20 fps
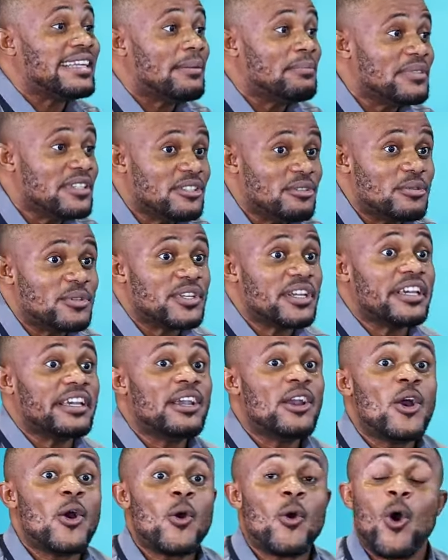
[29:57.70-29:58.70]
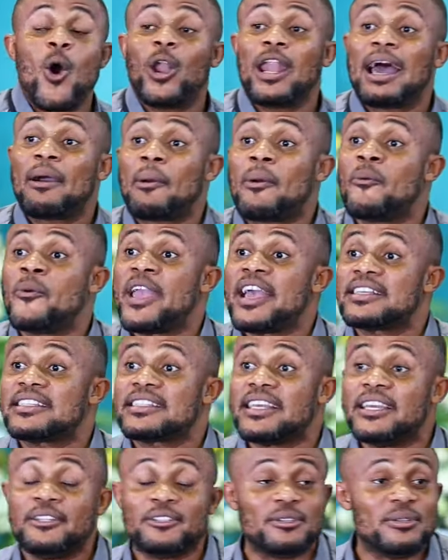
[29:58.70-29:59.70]
we are attempting to say. What we
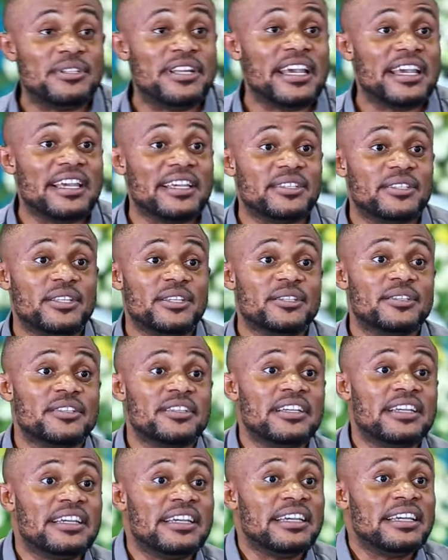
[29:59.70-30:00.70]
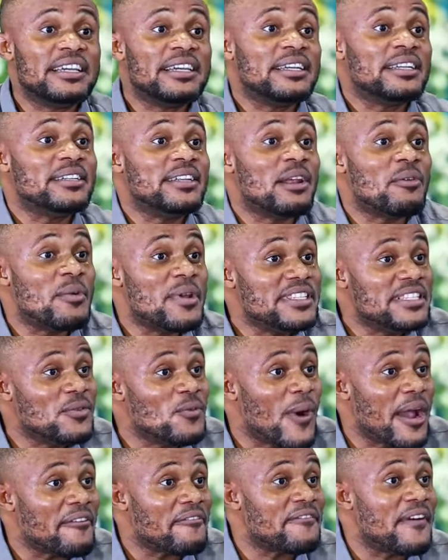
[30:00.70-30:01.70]
are saying today is this the
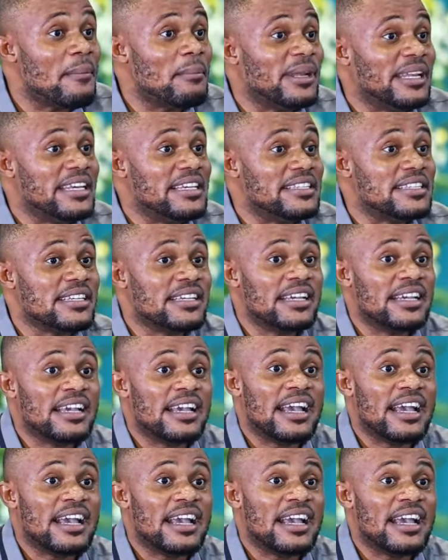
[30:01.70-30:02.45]
reason why families